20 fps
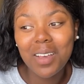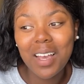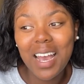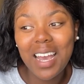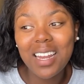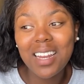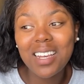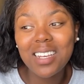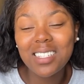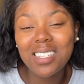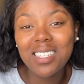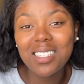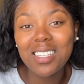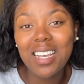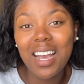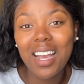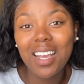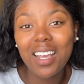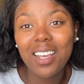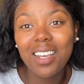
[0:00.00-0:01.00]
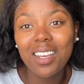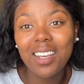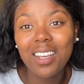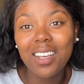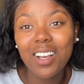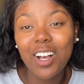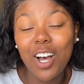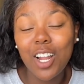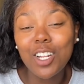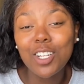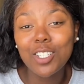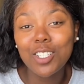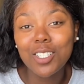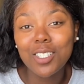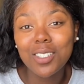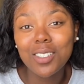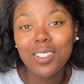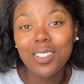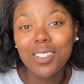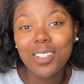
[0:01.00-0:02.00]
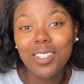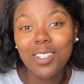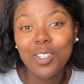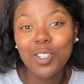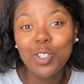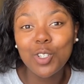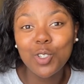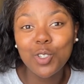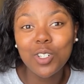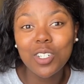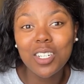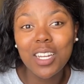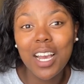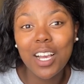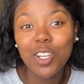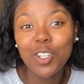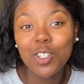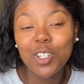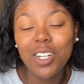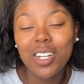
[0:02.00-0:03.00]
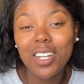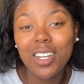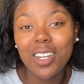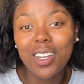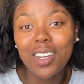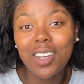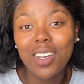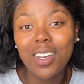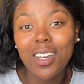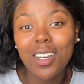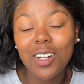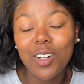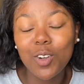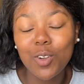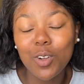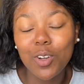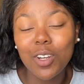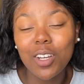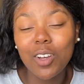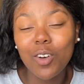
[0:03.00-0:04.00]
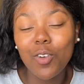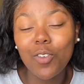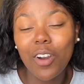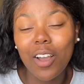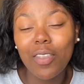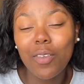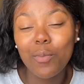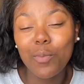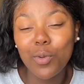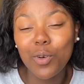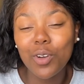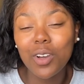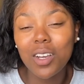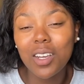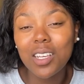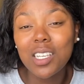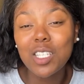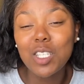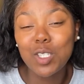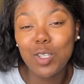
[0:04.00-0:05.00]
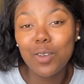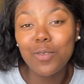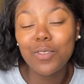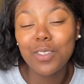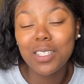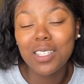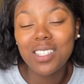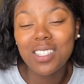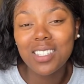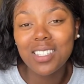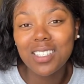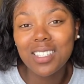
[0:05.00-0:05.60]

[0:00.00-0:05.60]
And he's a psychologist. You should actually look, or rather book his services.